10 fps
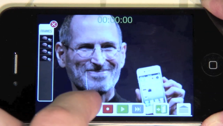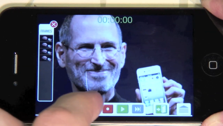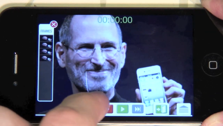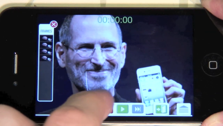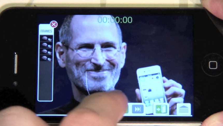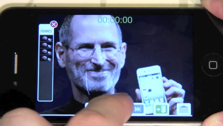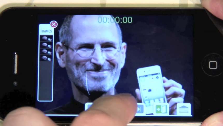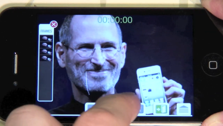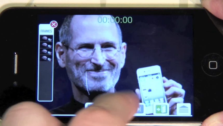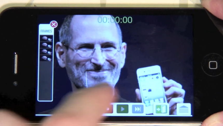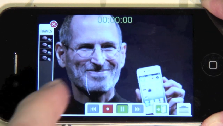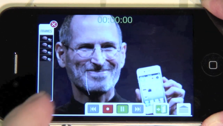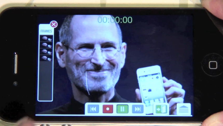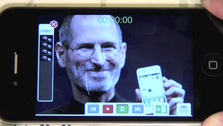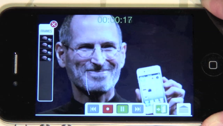
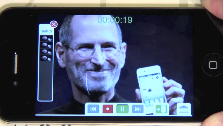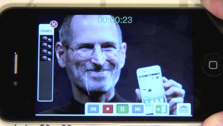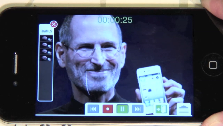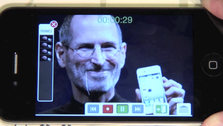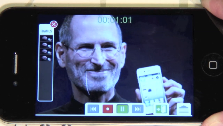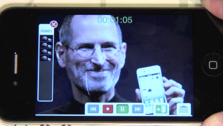(silence)